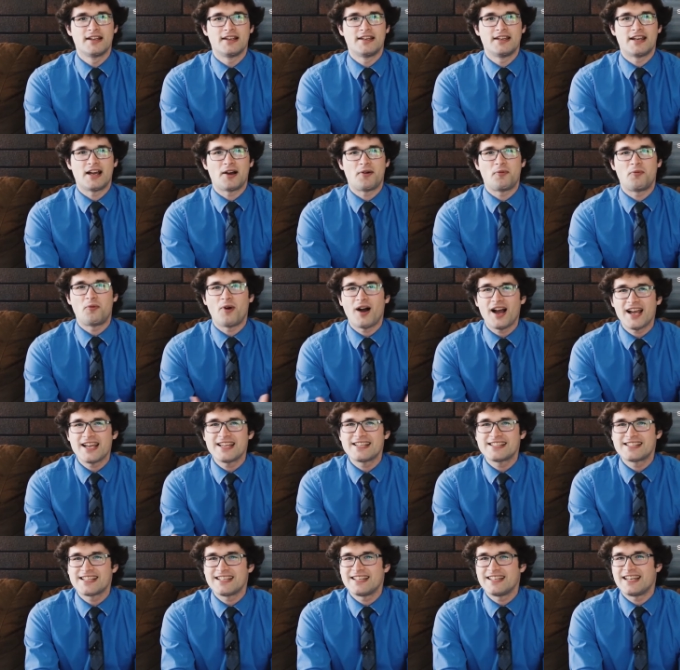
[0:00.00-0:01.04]
Now, why
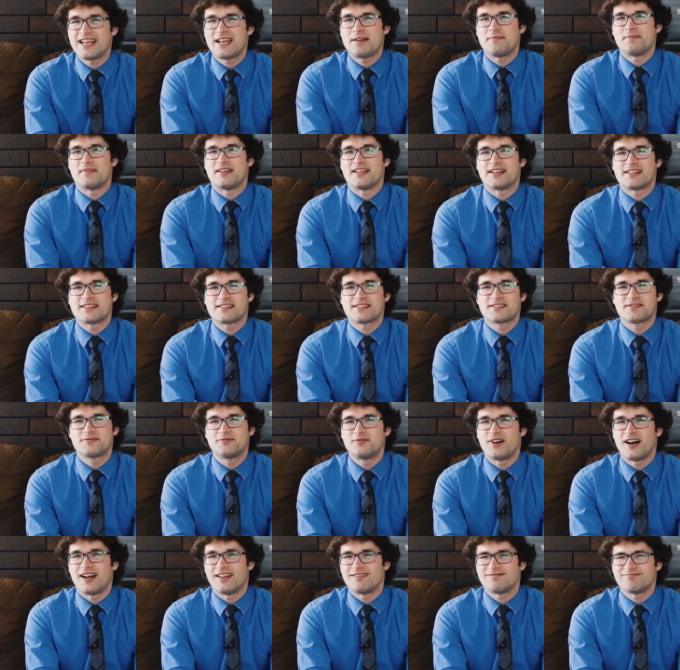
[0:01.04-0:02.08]
is it named this?
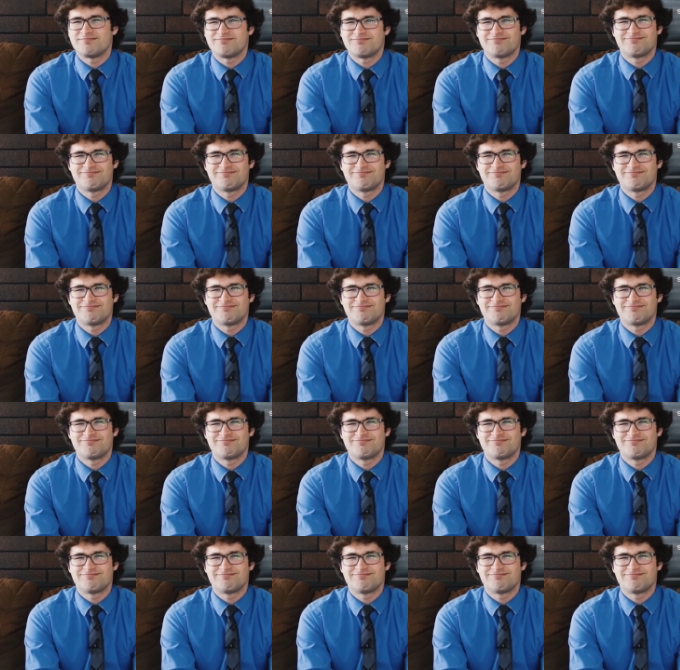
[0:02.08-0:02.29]
What?